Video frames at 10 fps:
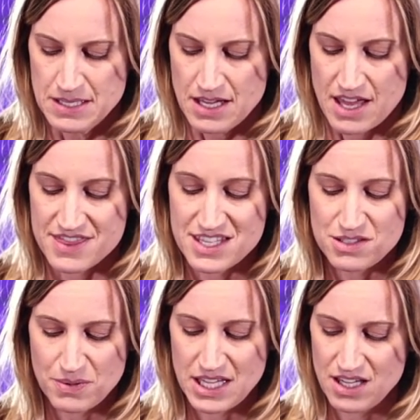And this
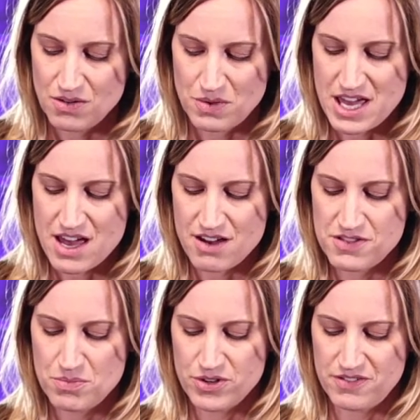week, we have
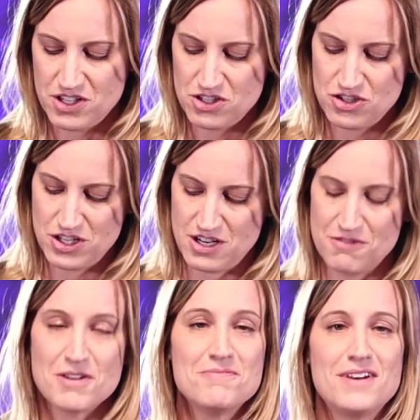the privilege to hear
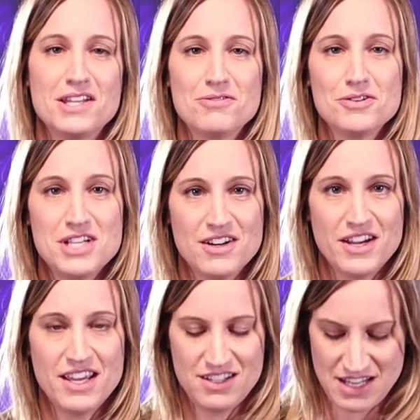from fellow
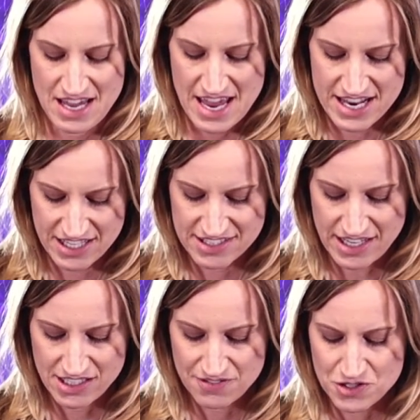Rotarian and
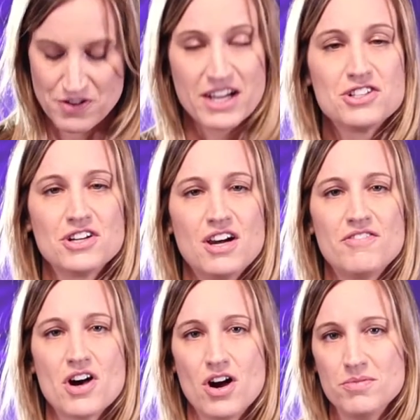Executive Director of
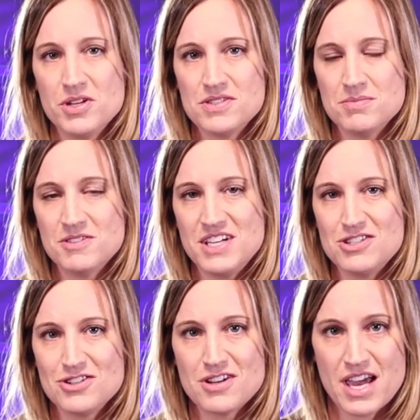the Art Museum of
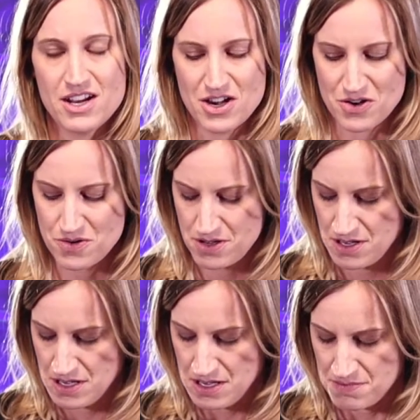Eastern Idaho,
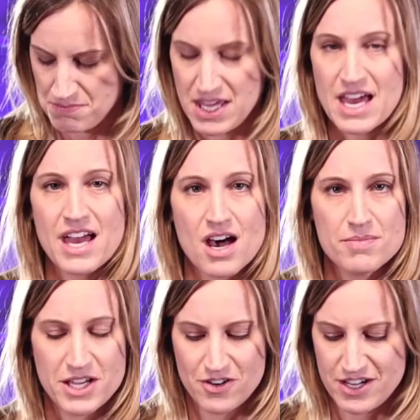Miyai
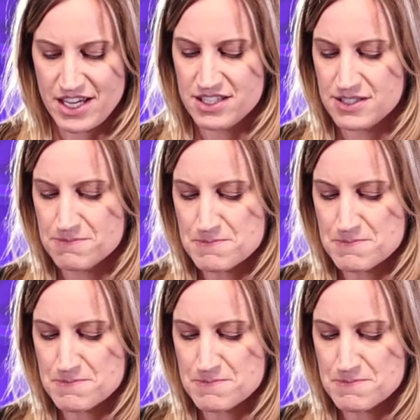Abe Griggs.